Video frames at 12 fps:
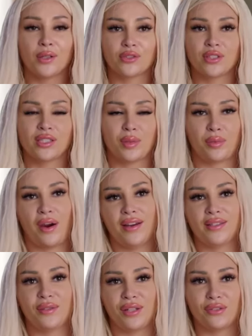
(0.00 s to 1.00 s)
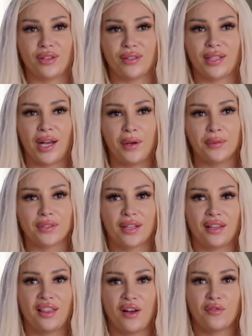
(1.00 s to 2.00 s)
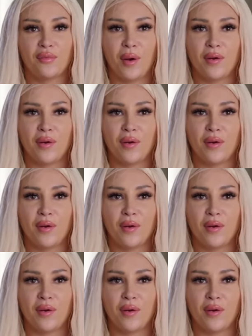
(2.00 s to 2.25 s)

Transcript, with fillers: I was really surprised when I found out it was like a love